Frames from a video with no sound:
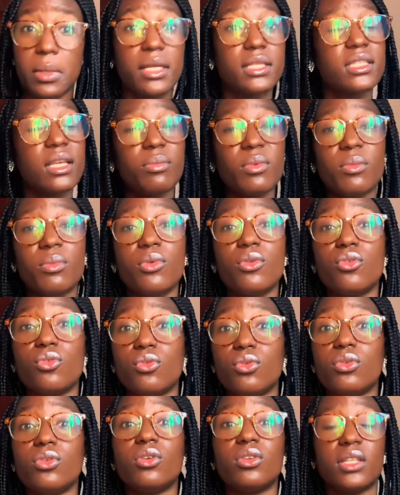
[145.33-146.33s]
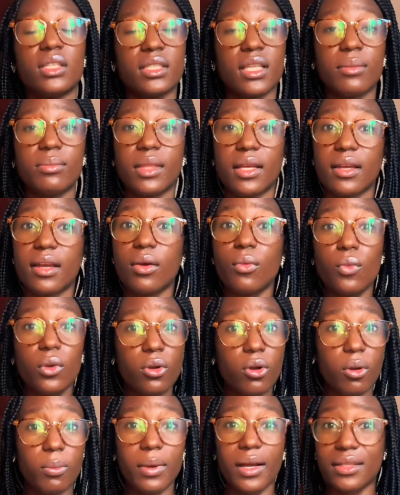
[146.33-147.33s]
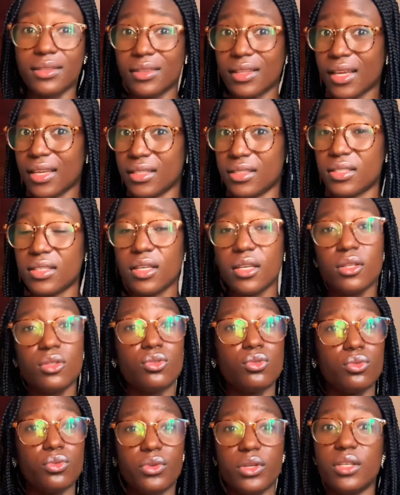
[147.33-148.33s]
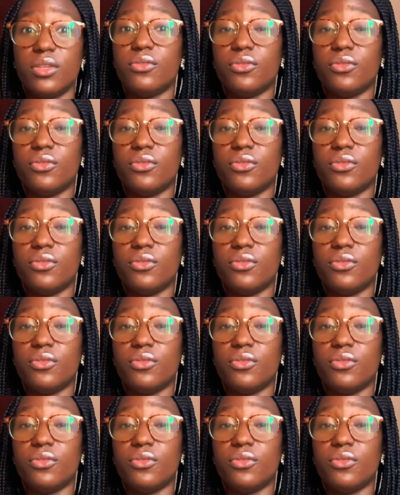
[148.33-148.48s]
Except maybe you're the type that can wake up at night to read.